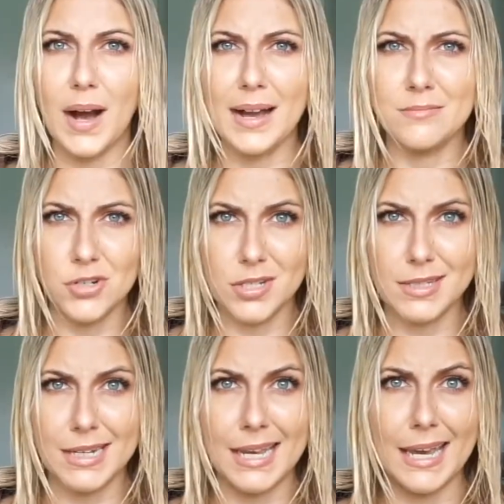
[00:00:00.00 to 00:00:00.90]
I'm just
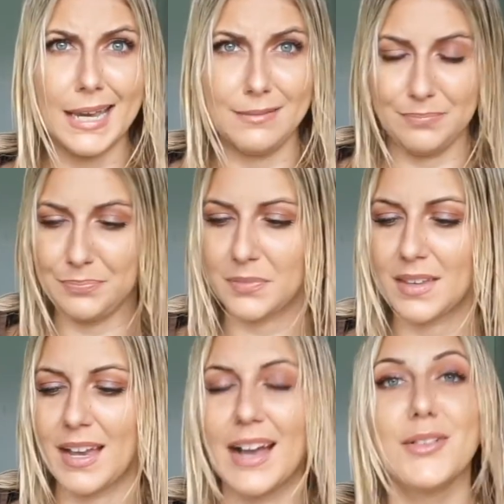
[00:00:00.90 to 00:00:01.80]
gonna get,
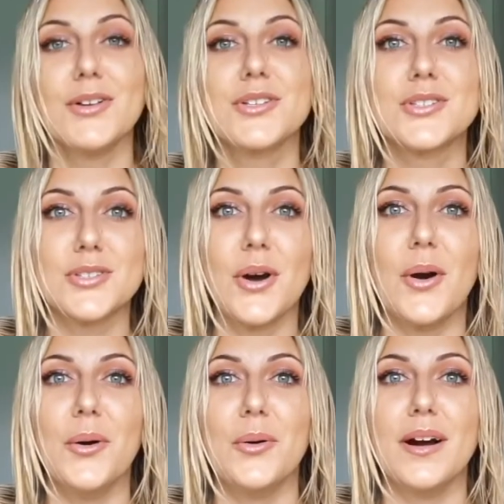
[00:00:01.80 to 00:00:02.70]
I look
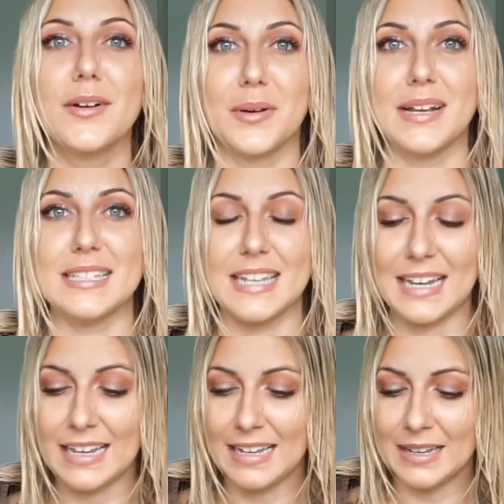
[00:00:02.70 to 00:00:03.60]
so
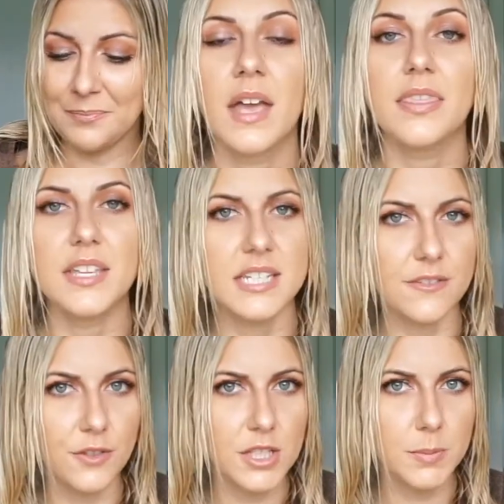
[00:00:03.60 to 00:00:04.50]
crazy. The
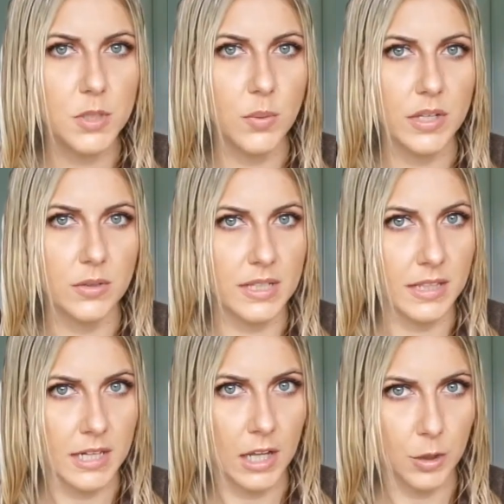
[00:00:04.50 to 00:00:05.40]
difference between using the
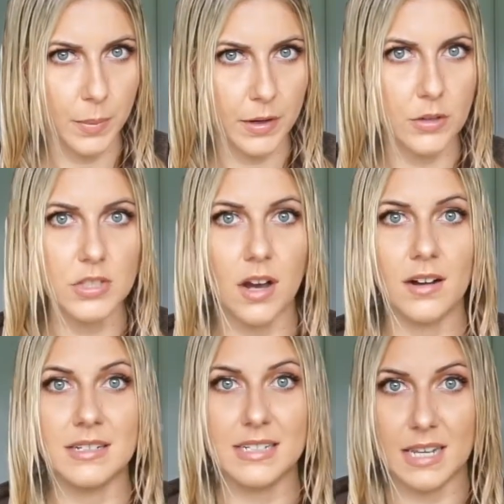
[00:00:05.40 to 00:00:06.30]
color butters
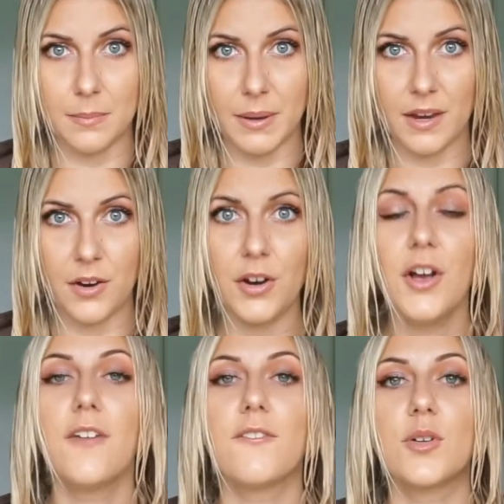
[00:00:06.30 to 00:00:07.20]
on damp hair
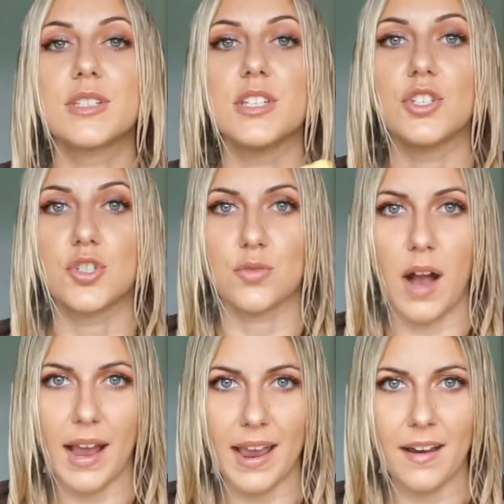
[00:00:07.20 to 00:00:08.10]
versus
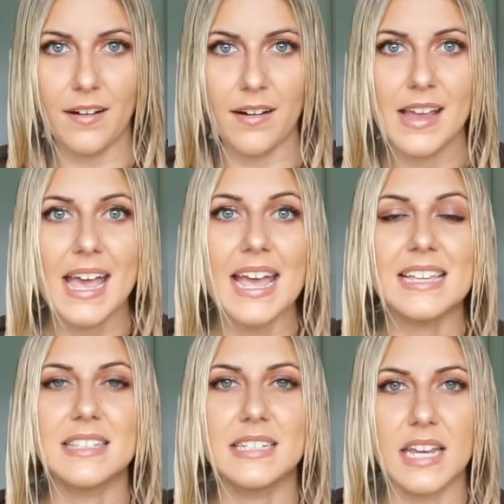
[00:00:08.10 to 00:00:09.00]
dry hair
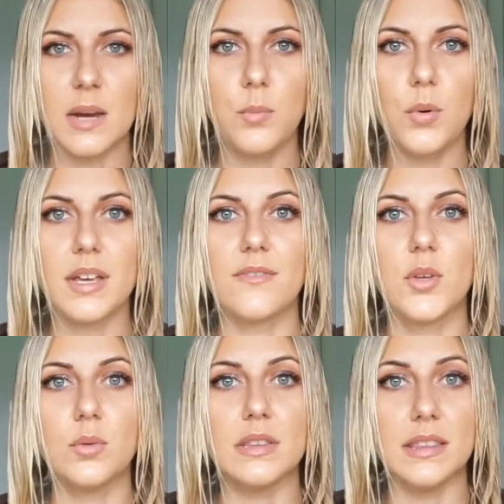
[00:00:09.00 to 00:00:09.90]
is damp will give
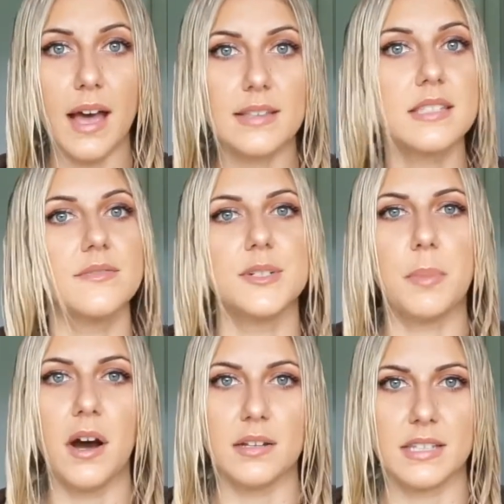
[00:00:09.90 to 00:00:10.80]
you less of
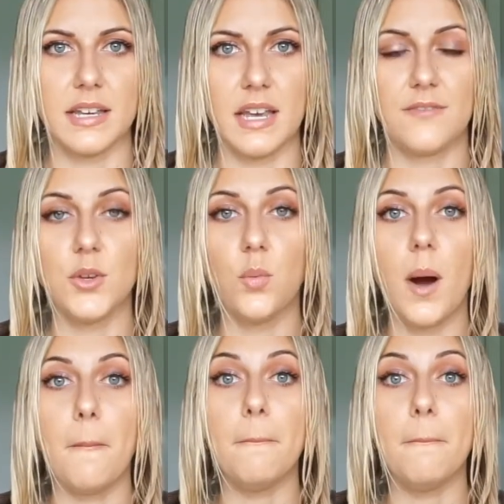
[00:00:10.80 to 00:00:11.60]
deposit. If you want